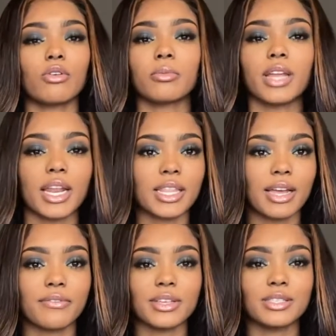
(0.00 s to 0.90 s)
dating
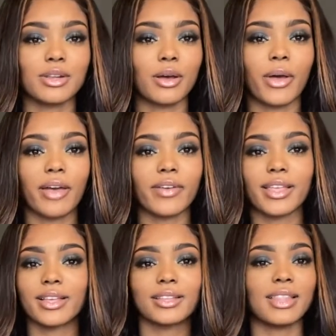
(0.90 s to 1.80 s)
life is, you know,
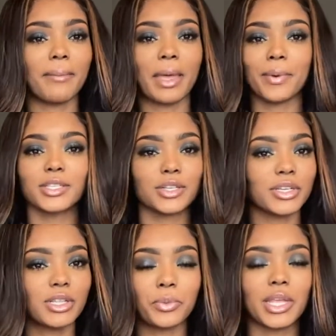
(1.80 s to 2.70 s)
having a main person you're
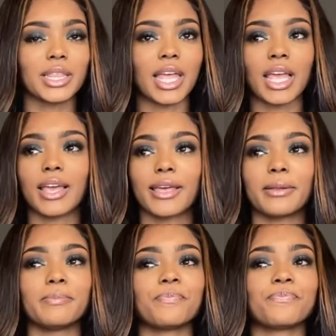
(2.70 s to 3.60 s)
dealing with and,
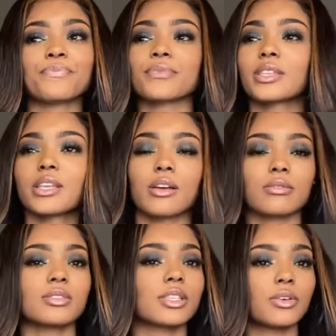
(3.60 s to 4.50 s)
you know,
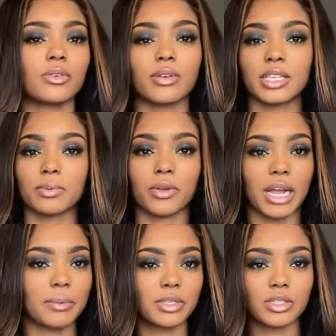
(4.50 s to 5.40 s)
still exploring
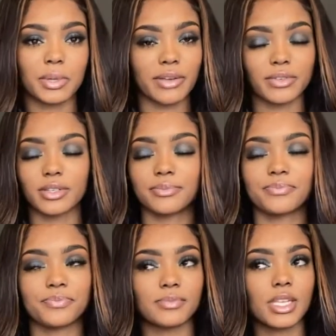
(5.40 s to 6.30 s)
options or whatever.
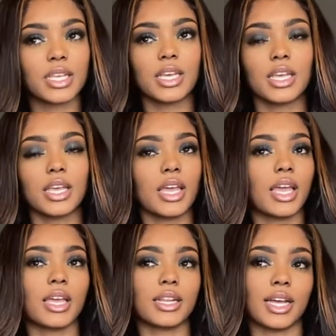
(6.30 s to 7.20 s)

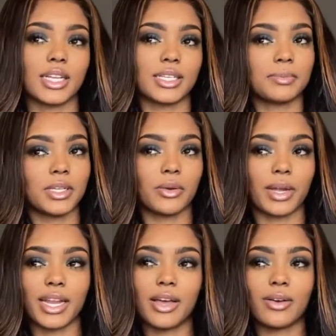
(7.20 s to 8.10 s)
And, um, you know,
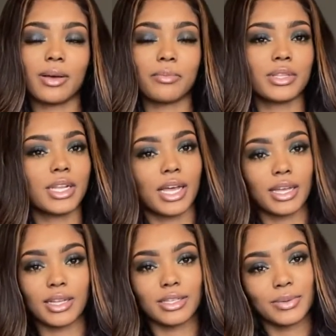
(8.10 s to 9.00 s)
right now I'm really
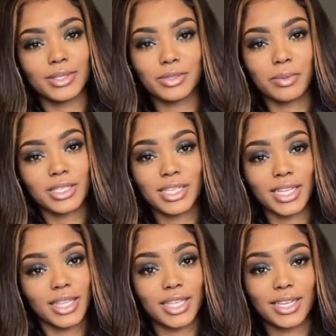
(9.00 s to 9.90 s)
not doing too much of
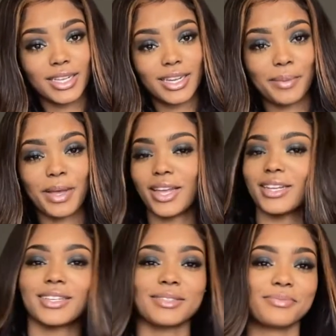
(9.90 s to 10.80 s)
nothing. I'm kind
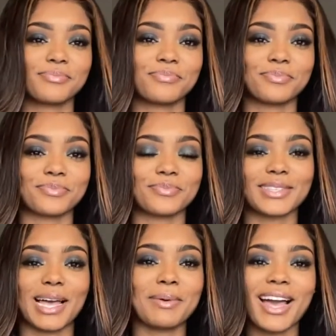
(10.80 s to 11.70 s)
of,
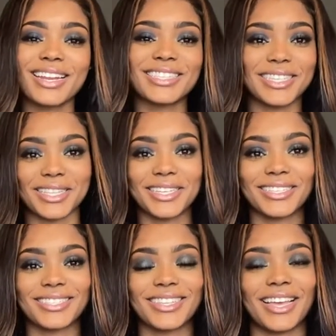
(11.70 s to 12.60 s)
I'm kind of chilling,
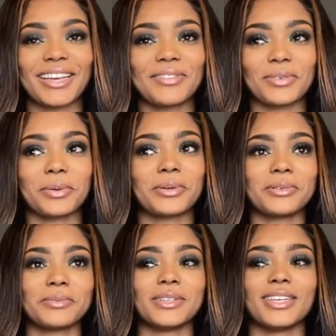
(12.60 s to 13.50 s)
like for
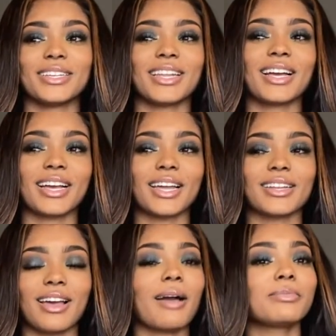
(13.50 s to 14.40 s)
real. Not kind of,
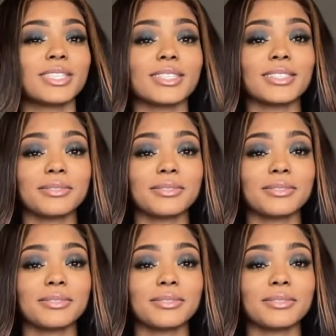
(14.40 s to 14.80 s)
I'm chilling.